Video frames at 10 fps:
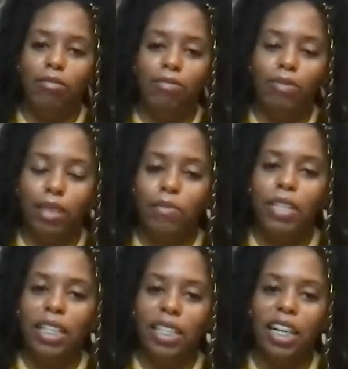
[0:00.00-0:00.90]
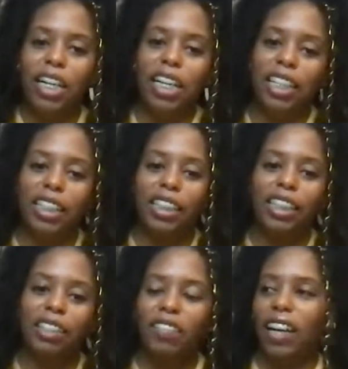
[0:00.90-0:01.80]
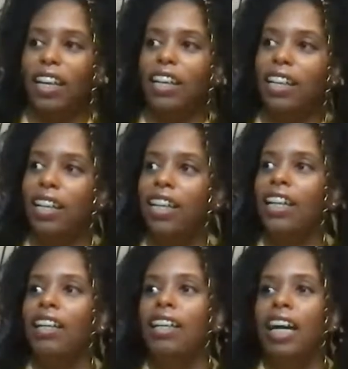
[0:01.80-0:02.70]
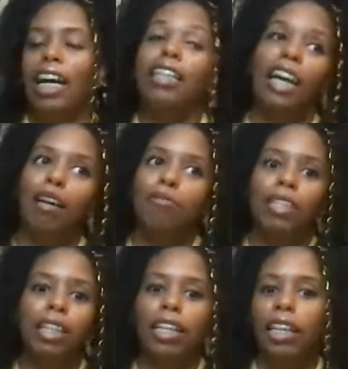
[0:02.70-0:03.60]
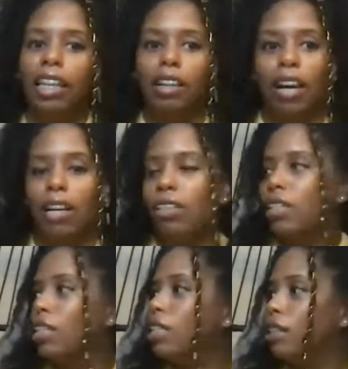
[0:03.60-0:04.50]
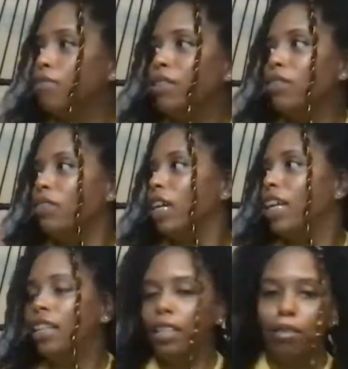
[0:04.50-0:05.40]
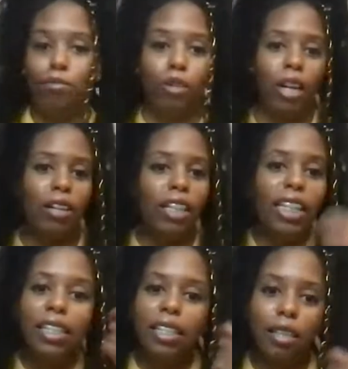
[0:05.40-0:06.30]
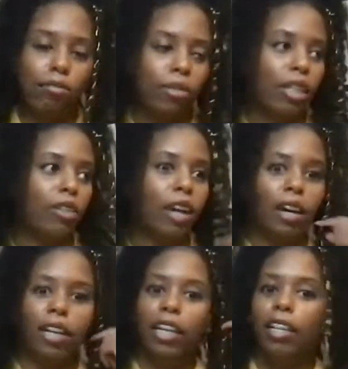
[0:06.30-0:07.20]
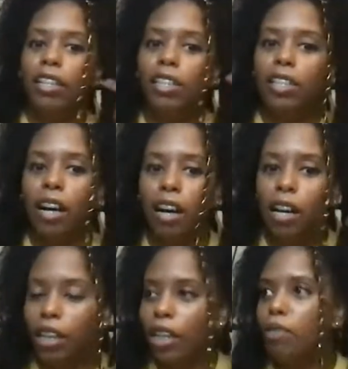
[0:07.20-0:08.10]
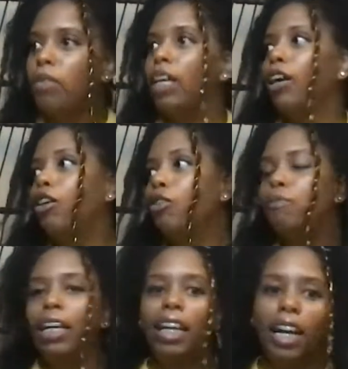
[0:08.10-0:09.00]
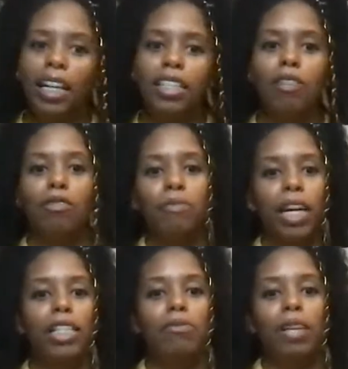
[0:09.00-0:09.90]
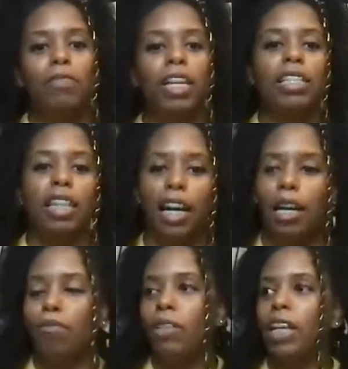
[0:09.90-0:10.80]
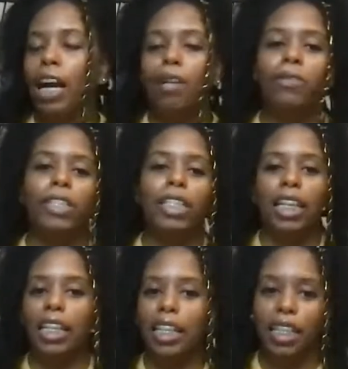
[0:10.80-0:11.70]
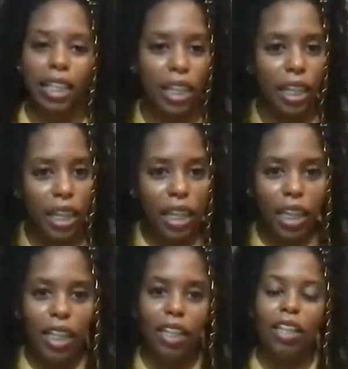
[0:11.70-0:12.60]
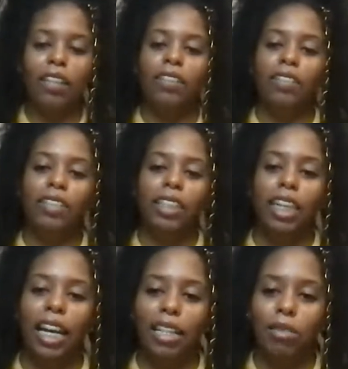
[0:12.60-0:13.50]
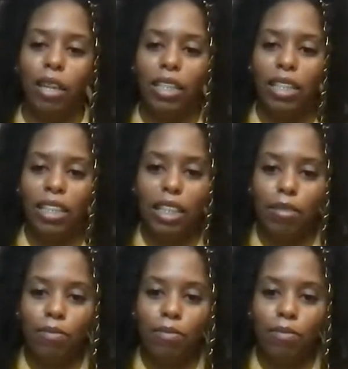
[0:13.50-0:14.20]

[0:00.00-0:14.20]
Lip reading: The pics are they're right here. Yeah, I'll be thinking, or I'll see something random, or I'll eat something, or I'll hear a song, and I'm like, oh my gosh, that reminds me of that time when I was in, you know, XYZ.